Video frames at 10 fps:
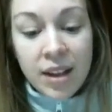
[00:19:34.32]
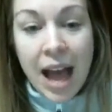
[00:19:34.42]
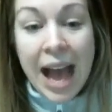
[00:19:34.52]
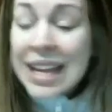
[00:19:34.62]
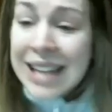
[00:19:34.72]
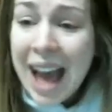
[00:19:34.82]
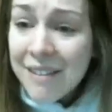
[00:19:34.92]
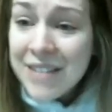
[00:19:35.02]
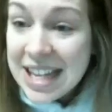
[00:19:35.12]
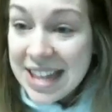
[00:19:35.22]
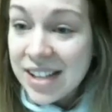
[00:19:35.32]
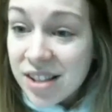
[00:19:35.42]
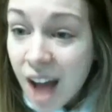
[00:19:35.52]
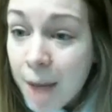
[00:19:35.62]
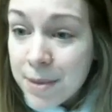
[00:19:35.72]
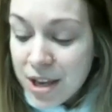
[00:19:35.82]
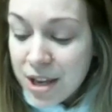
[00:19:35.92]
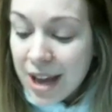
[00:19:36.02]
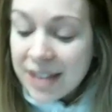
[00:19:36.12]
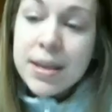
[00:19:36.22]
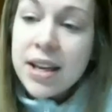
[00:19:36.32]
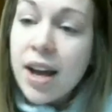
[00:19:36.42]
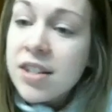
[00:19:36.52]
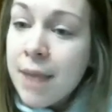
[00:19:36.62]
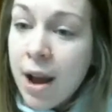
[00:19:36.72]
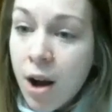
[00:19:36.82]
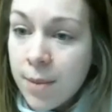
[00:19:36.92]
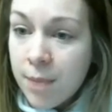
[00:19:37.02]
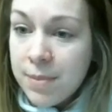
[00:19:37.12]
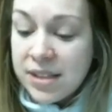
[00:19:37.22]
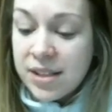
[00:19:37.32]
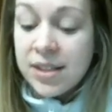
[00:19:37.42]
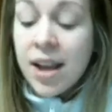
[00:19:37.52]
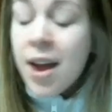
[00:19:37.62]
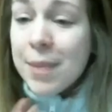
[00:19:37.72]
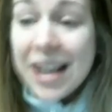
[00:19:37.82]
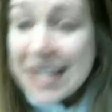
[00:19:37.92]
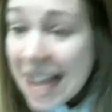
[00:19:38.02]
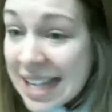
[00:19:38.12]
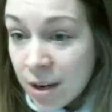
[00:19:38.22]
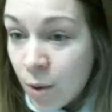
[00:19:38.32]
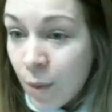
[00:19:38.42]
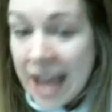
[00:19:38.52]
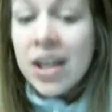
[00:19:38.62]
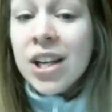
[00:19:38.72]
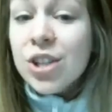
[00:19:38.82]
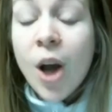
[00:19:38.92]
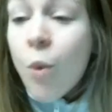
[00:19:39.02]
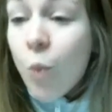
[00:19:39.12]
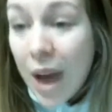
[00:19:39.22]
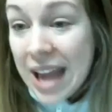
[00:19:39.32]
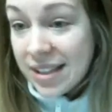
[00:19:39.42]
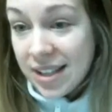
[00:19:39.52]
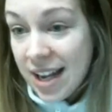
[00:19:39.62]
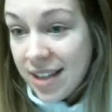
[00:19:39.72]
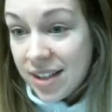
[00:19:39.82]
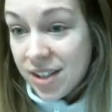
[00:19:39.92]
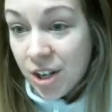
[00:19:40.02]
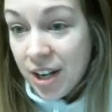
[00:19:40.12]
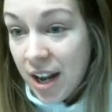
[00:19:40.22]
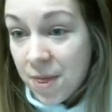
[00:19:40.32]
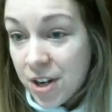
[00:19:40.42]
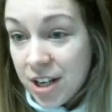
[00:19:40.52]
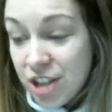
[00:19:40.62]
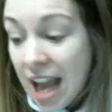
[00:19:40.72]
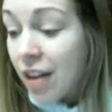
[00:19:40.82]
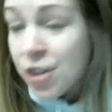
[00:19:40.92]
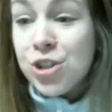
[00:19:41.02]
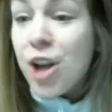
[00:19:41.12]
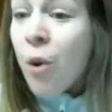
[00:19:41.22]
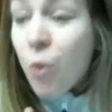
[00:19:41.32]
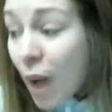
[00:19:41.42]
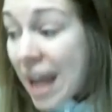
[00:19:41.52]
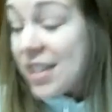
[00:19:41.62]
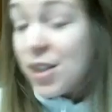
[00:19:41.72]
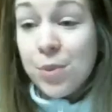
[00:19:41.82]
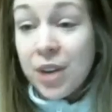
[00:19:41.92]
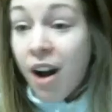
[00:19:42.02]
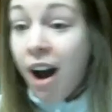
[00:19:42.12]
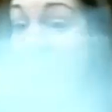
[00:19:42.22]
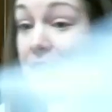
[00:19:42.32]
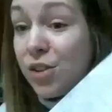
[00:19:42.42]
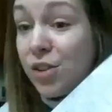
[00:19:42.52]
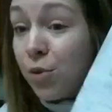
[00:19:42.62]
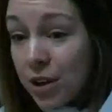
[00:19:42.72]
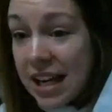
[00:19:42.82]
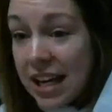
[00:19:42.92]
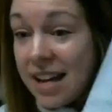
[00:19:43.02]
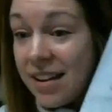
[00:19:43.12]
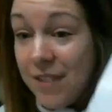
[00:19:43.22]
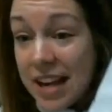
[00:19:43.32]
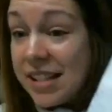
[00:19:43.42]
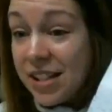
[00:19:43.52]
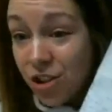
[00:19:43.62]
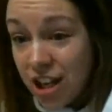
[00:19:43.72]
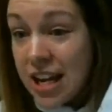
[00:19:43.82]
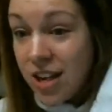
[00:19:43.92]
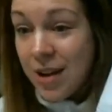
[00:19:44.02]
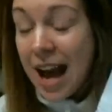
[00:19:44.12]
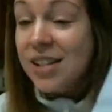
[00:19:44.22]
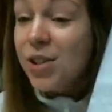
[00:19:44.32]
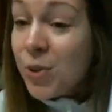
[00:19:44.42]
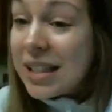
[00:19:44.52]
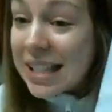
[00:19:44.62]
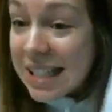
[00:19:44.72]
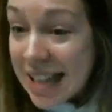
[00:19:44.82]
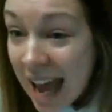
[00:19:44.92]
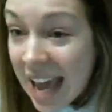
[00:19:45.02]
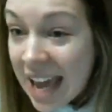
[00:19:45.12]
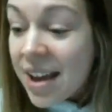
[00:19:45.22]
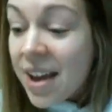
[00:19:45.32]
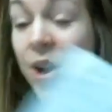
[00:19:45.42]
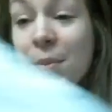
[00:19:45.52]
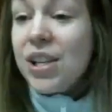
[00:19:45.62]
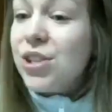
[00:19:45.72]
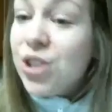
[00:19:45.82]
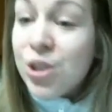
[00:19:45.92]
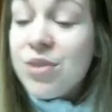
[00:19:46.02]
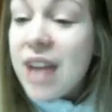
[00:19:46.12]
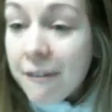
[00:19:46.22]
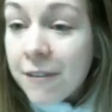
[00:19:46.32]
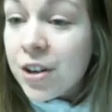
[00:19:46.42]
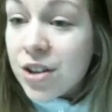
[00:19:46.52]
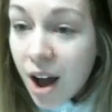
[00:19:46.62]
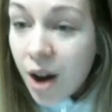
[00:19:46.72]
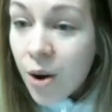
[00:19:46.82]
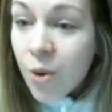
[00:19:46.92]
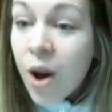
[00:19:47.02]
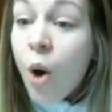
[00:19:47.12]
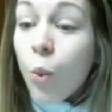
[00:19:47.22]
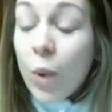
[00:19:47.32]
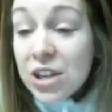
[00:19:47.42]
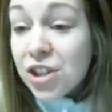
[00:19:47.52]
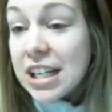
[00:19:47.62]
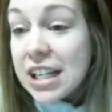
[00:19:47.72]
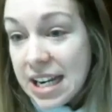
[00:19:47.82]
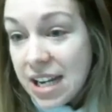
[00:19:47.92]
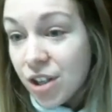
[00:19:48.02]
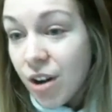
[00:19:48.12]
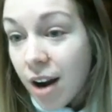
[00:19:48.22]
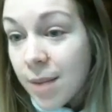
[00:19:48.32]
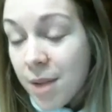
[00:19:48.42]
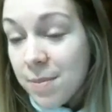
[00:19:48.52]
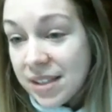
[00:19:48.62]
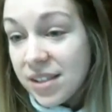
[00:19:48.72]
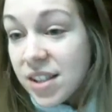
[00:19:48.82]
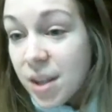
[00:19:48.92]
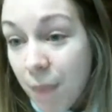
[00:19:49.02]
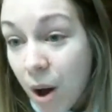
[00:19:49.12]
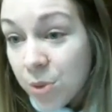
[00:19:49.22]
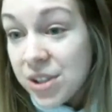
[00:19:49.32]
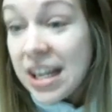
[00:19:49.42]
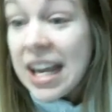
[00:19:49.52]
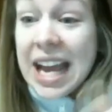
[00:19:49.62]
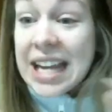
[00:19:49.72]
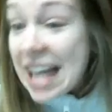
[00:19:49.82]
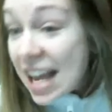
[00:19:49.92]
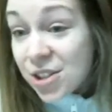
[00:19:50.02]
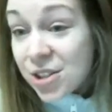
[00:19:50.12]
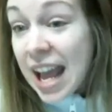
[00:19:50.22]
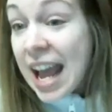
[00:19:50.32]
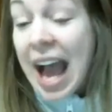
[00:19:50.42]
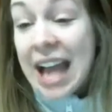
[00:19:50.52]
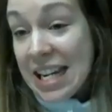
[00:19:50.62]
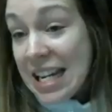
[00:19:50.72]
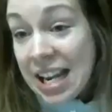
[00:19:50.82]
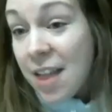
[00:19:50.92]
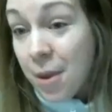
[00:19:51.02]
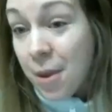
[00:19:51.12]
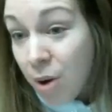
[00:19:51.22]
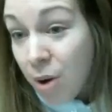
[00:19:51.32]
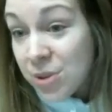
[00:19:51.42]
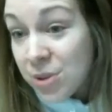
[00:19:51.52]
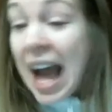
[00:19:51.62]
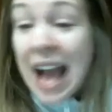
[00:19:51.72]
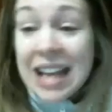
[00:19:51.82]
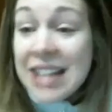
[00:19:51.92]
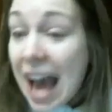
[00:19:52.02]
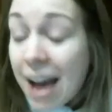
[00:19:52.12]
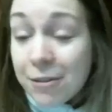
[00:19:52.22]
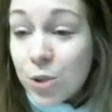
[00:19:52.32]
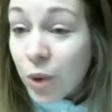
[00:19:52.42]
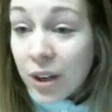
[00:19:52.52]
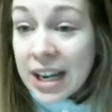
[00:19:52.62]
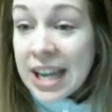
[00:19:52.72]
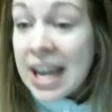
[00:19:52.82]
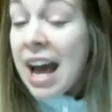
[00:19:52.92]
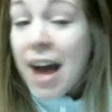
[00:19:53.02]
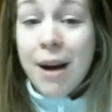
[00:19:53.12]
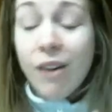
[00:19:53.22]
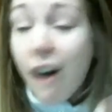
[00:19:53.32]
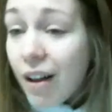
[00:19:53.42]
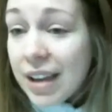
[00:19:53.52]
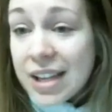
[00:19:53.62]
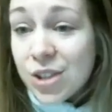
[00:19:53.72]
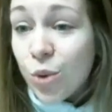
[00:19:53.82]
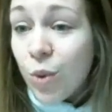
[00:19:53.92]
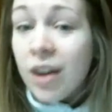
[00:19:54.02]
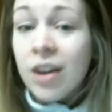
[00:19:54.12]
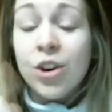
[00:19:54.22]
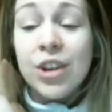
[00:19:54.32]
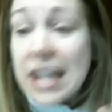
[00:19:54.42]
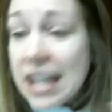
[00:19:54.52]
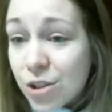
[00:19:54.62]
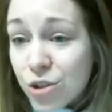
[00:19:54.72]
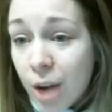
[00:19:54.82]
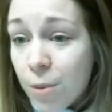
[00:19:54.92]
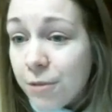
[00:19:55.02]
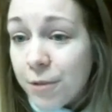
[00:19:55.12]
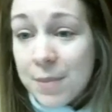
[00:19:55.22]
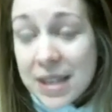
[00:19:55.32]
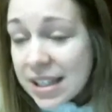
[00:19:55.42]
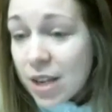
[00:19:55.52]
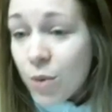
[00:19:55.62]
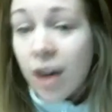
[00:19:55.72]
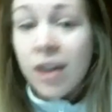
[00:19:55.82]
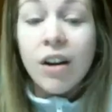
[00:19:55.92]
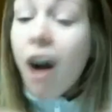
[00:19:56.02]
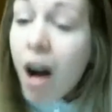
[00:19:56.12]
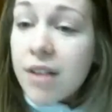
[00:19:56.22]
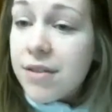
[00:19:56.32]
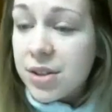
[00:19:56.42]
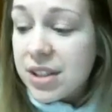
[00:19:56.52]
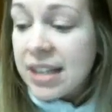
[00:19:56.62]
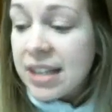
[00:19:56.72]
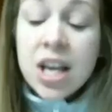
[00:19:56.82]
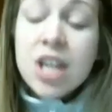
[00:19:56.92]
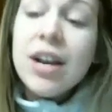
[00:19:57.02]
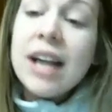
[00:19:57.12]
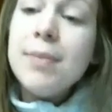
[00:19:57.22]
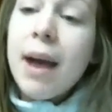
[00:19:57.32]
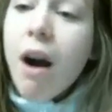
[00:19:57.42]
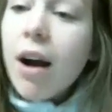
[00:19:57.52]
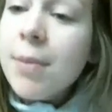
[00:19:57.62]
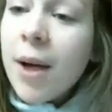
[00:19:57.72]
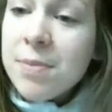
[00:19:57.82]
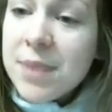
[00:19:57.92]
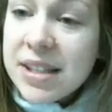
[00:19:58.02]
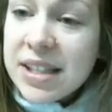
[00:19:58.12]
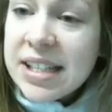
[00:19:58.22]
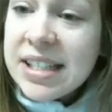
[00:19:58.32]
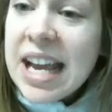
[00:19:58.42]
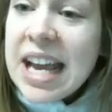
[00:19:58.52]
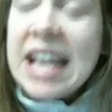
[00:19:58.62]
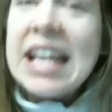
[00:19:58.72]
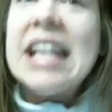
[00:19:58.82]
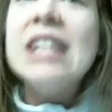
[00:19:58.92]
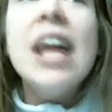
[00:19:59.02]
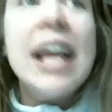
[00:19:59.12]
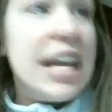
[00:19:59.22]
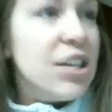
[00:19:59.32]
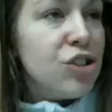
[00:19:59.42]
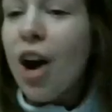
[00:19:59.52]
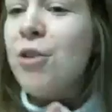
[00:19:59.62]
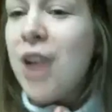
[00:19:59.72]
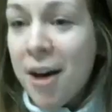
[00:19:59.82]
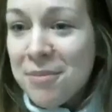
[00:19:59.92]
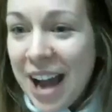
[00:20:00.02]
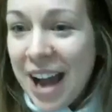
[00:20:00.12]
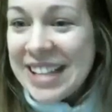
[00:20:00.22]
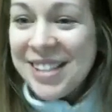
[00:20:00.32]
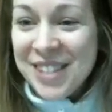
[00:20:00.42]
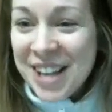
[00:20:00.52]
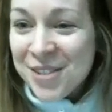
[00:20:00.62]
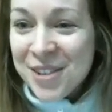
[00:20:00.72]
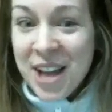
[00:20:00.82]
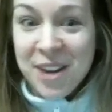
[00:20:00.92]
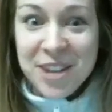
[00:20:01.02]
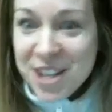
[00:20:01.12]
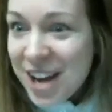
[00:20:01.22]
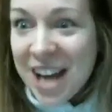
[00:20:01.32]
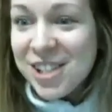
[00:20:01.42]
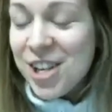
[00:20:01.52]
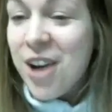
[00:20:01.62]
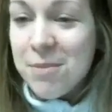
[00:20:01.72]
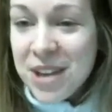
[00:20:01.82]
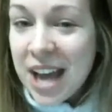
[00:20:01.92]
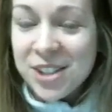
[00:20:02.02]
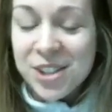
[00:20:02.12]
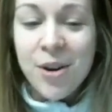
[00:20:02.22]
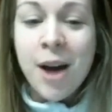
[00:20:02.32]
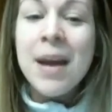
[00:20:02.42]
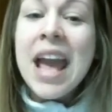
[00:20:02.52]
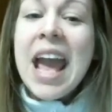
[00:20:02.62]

I didn't have anything stopping me, you guys. And because of my Arbonne business, because I didn't wait, don't wait to take this 30 and 30 challenge. Don't wait to print off this 40 faces sheet, you guys. Do it today, because you never know when you're going to need your Arbonne business the most. And yesterday, I needed it the most. I didn't have to worry about calling into work or getting in trouble for missing work or all of those things. You guys, my Arbonne business, it showed up, right? Sometimes we're like, you got to show up, you got to show up.